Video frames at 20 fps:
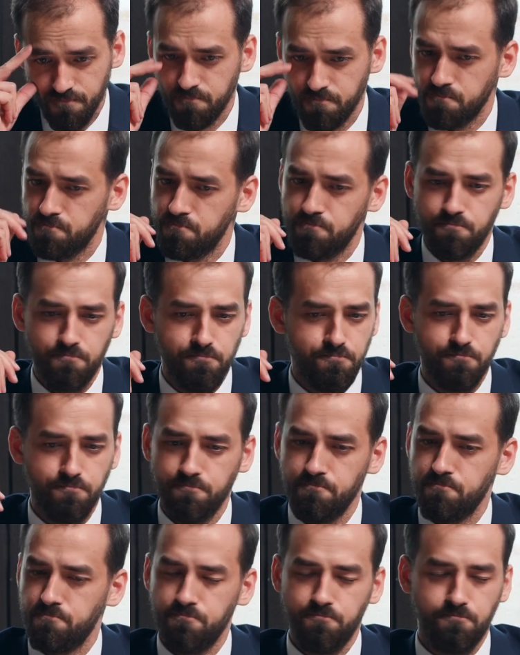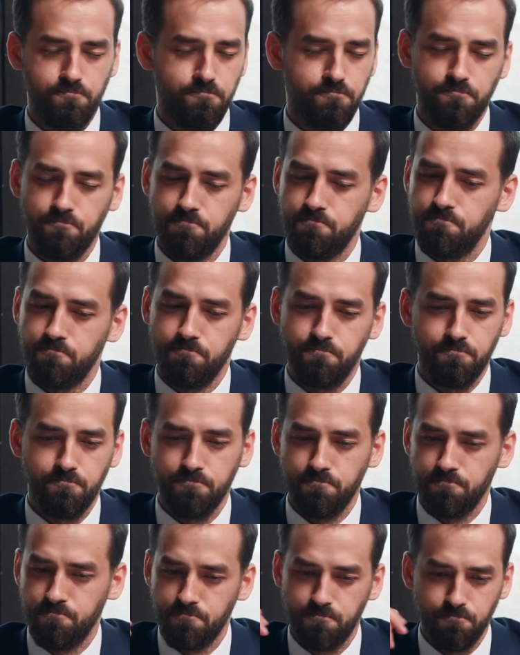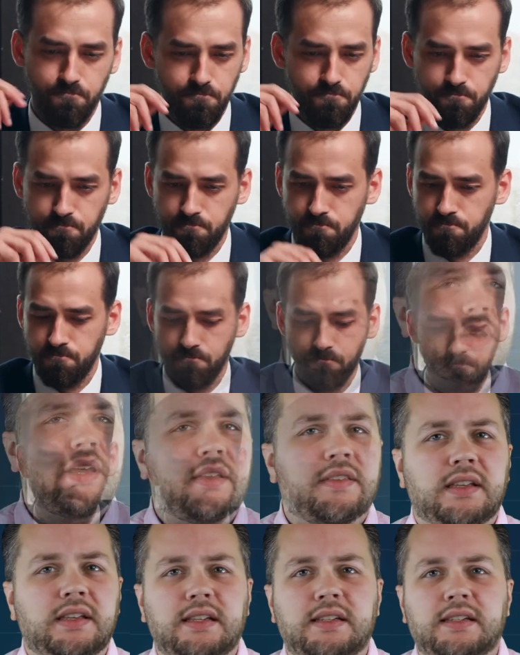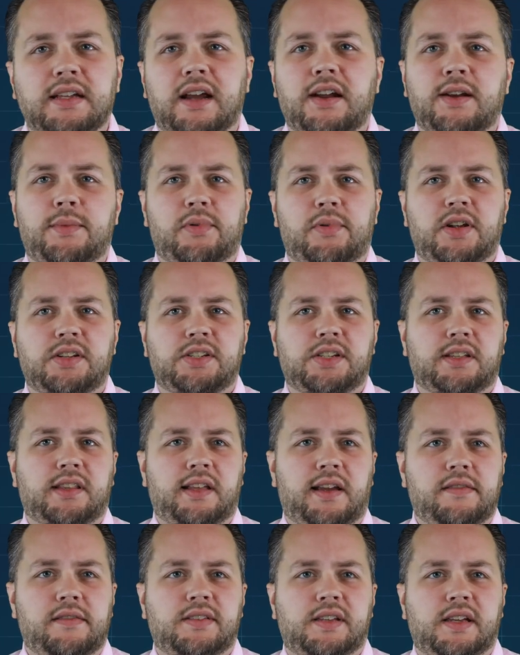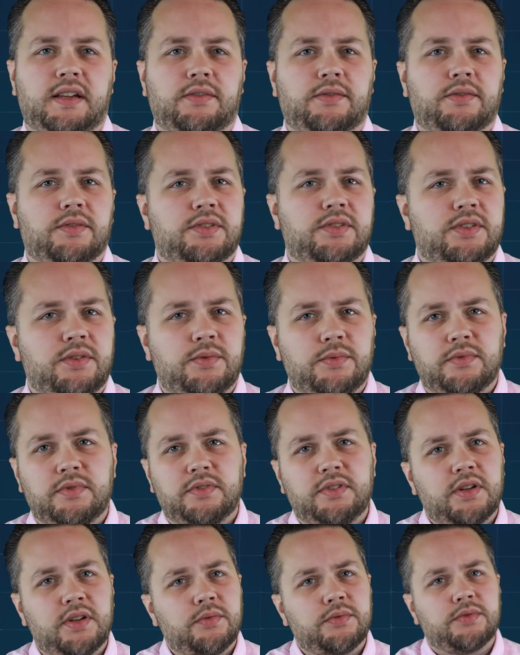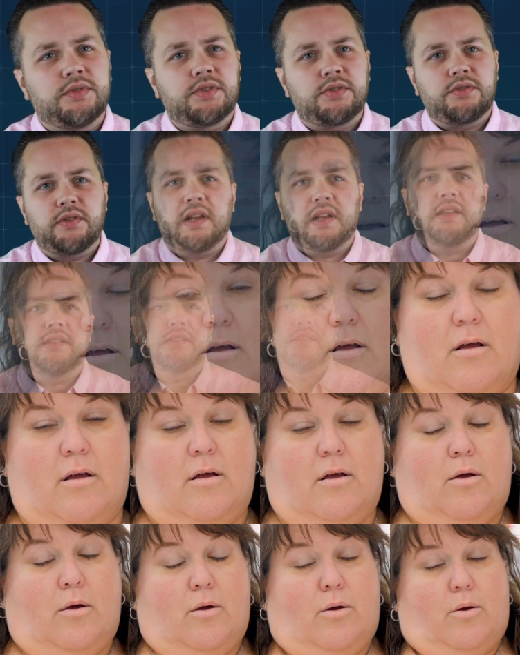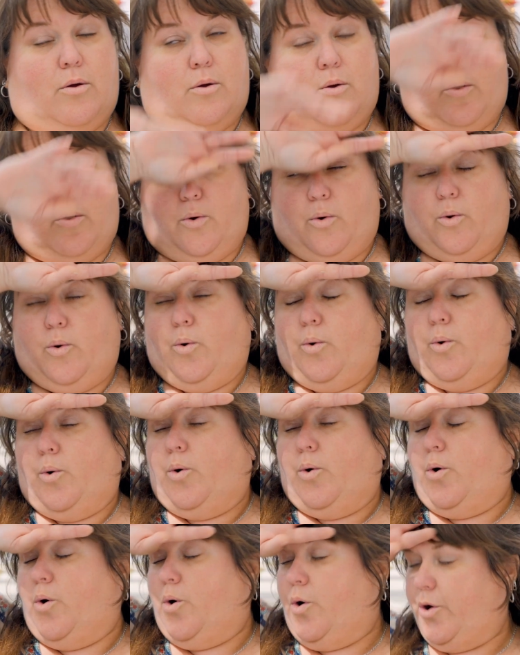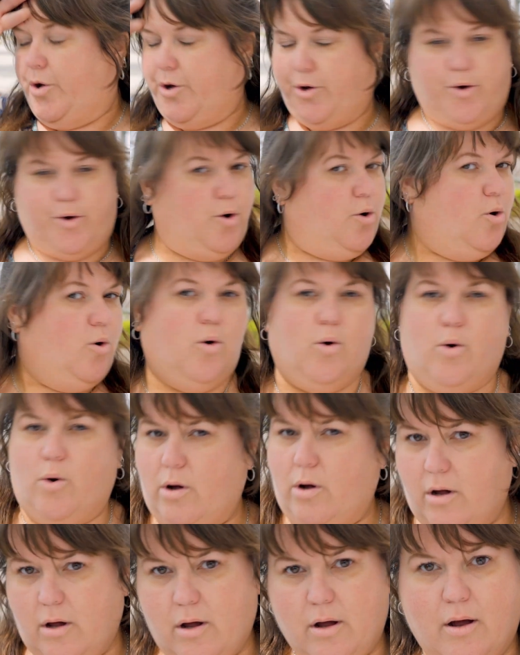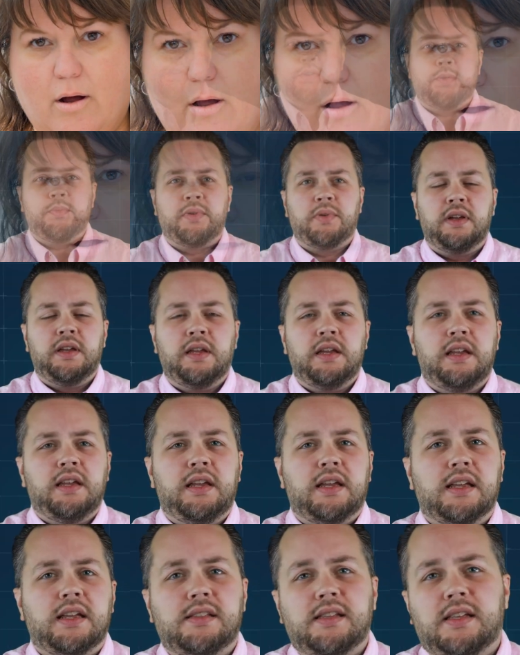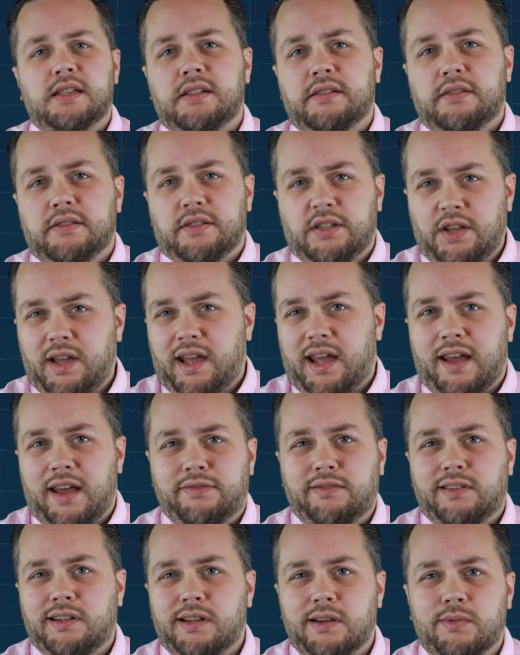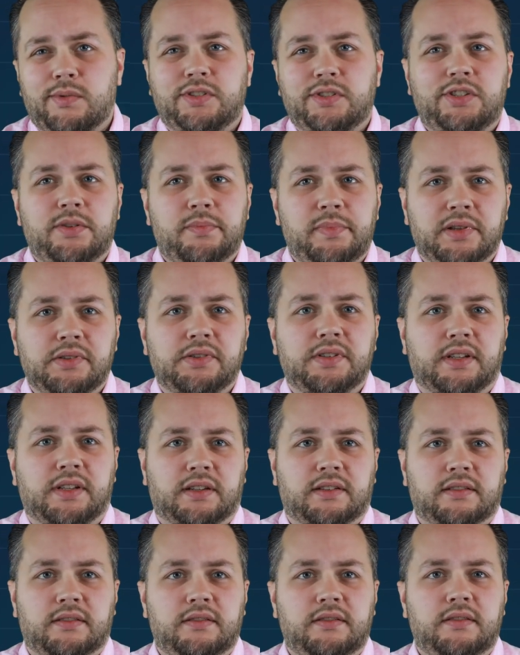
of back and forth between the different processes throughout the entire project lifecycle, so don't stress. The reason you start with scope is that you have to know what you're building.